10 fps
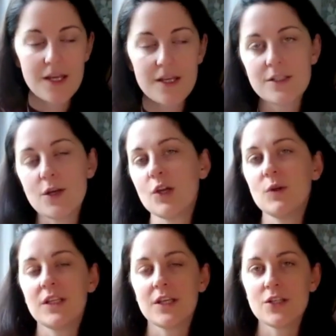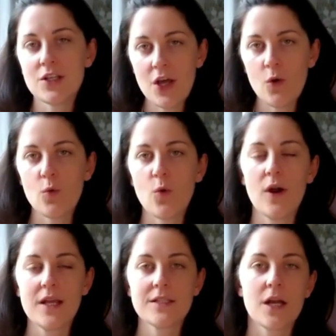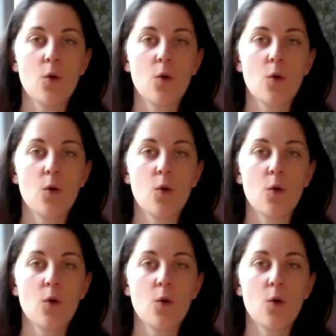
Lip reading: So you will need to know what is a